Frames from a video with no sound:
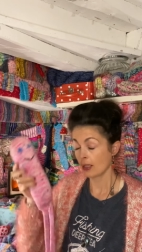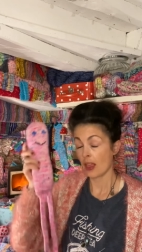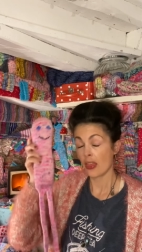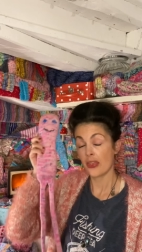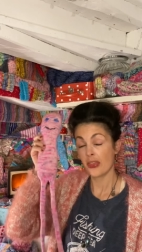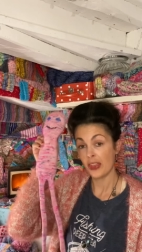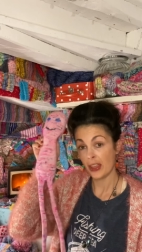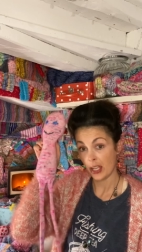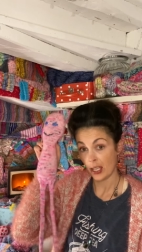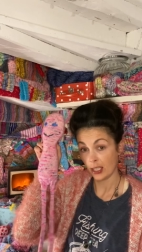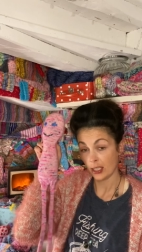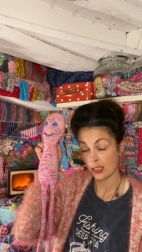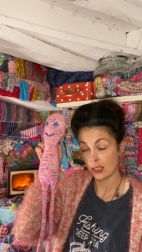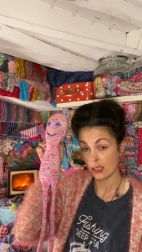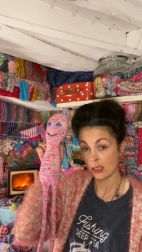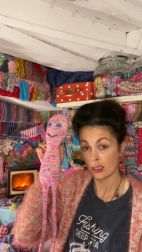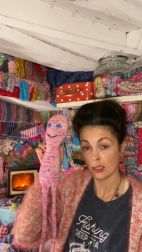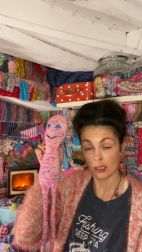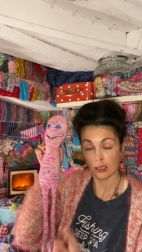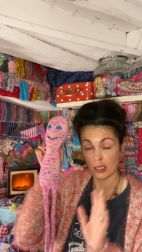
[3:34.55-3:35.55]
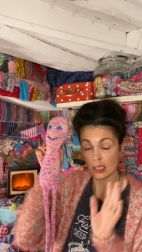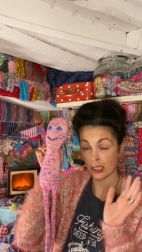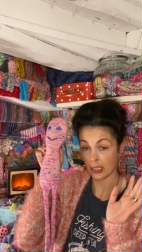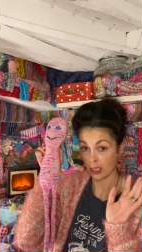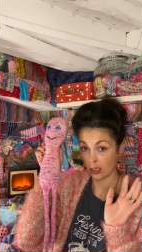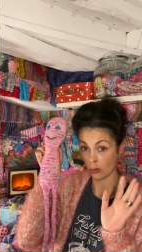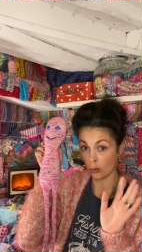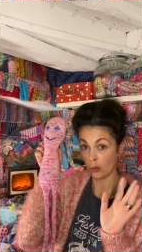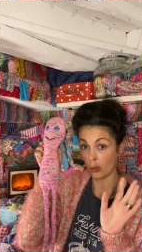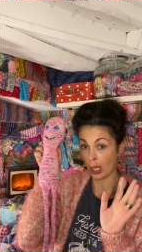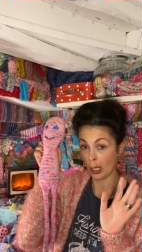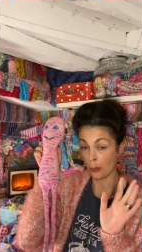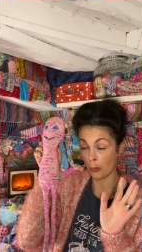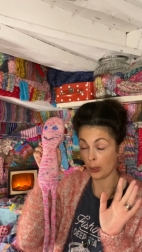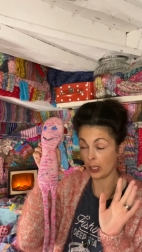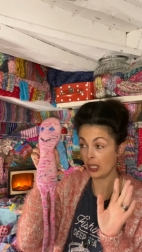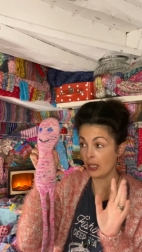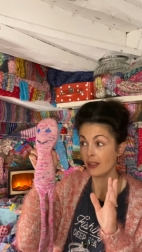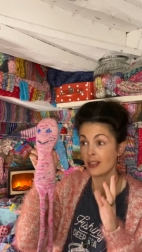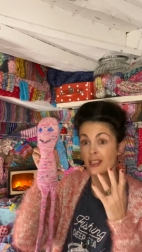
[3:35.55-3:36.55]
This is like an all-out
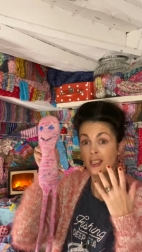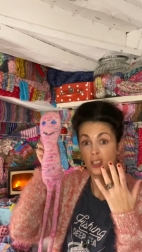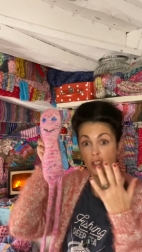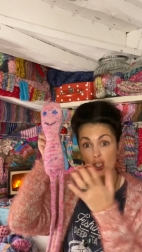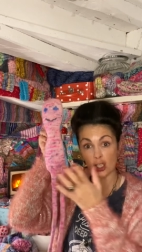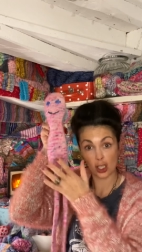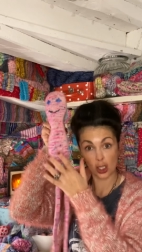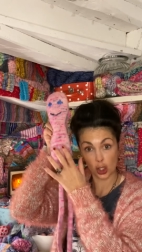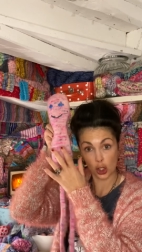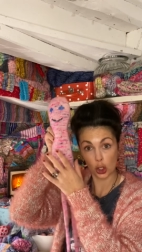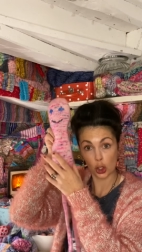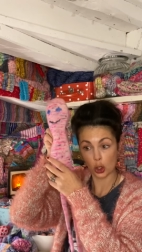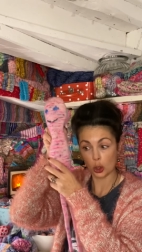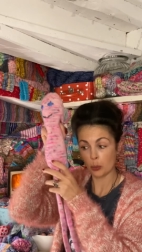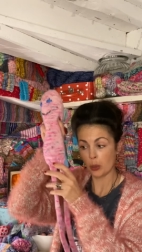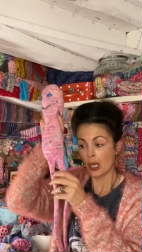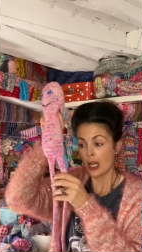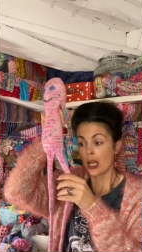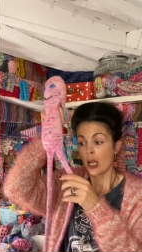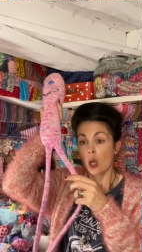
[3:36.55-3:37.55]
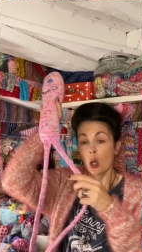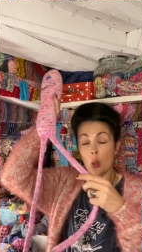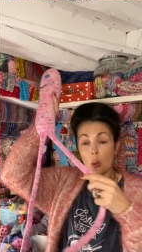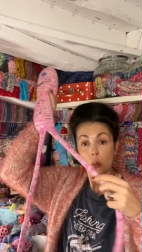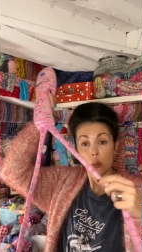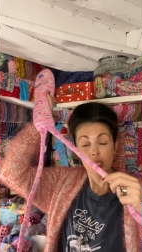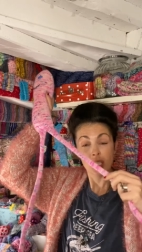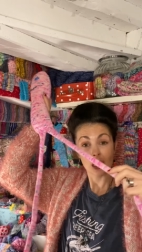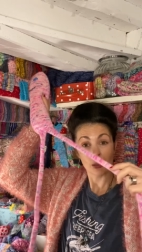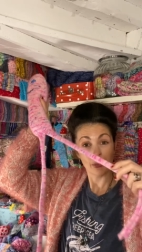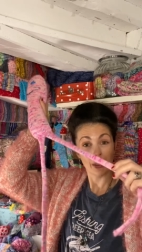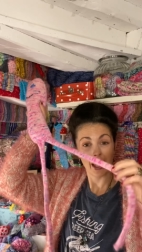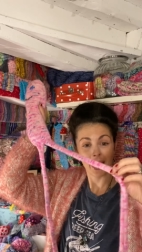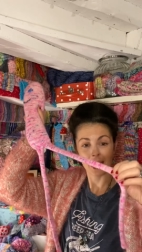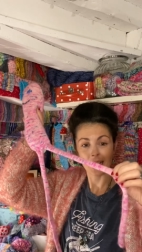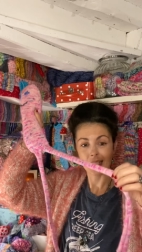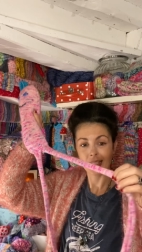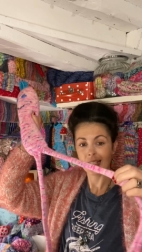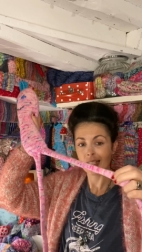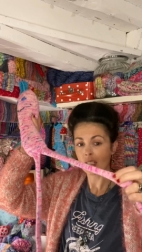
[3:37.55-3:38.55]
winner. This is just a tube with some
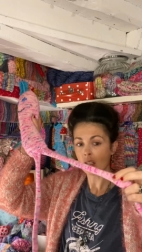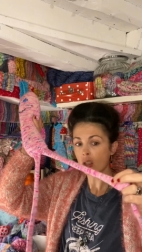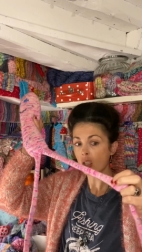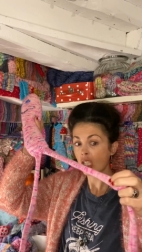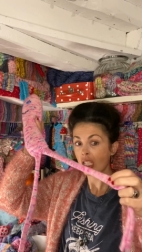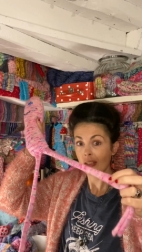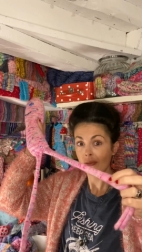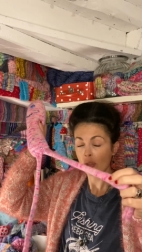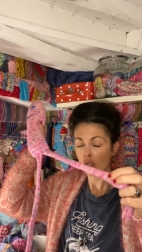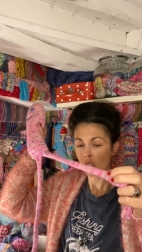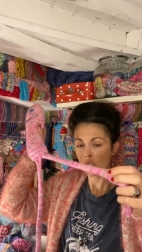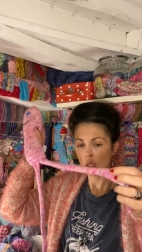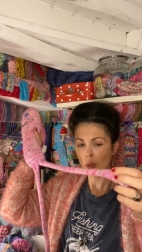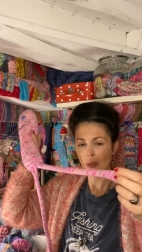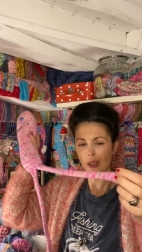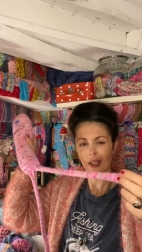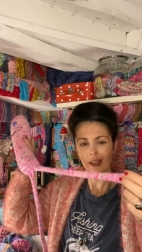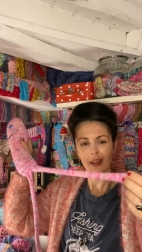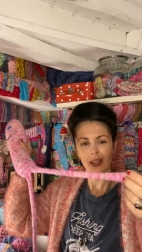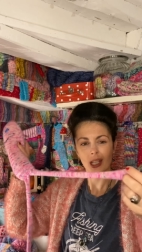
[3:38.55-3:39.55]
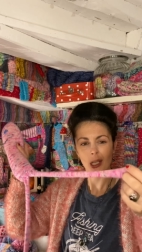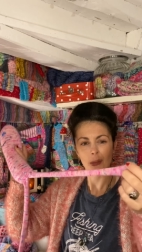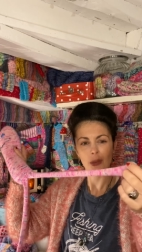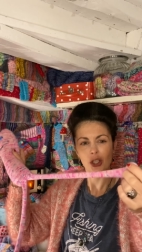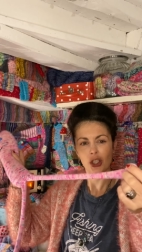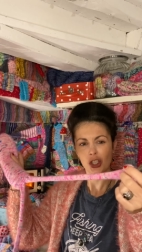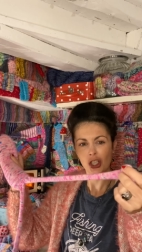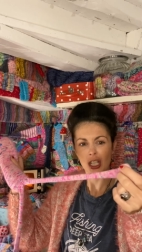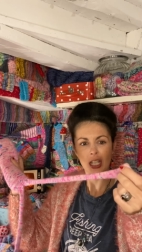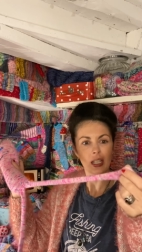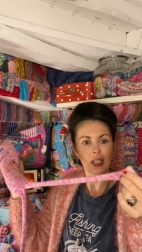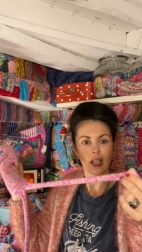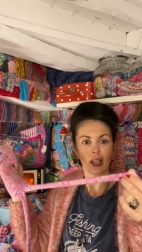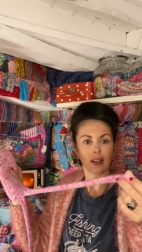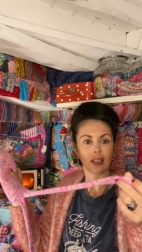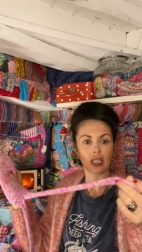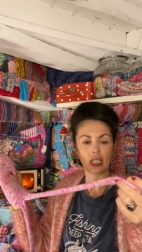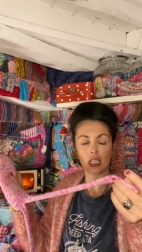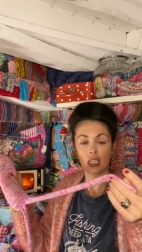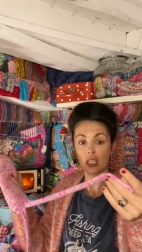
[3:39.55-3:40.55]
legs. These aren't even tubes. I think I machine knit
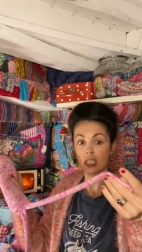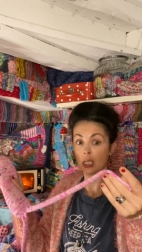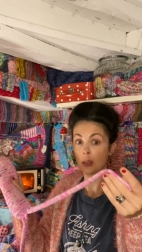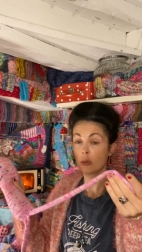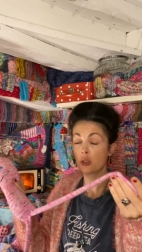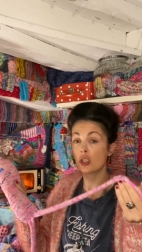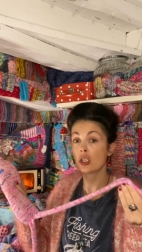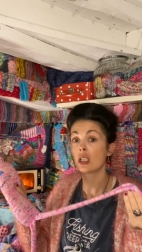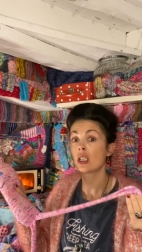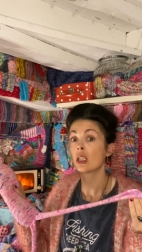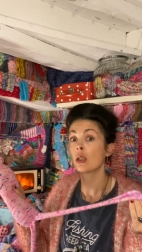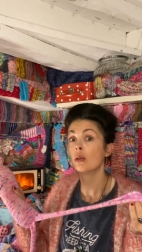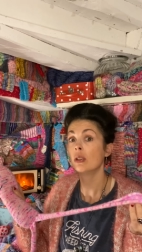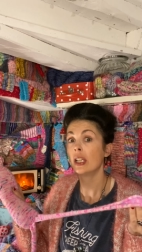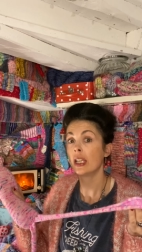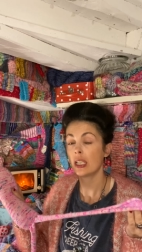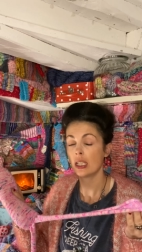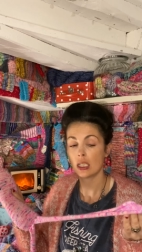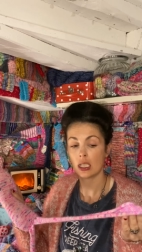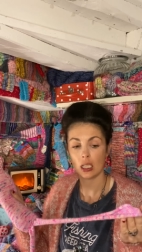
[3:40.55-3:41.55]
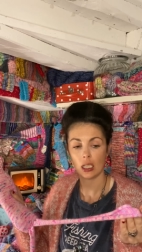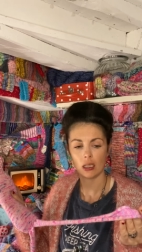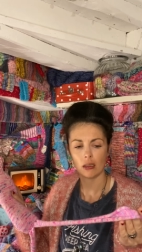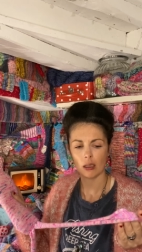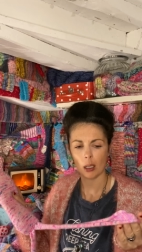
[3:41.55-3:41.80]
these because I was just so lazy.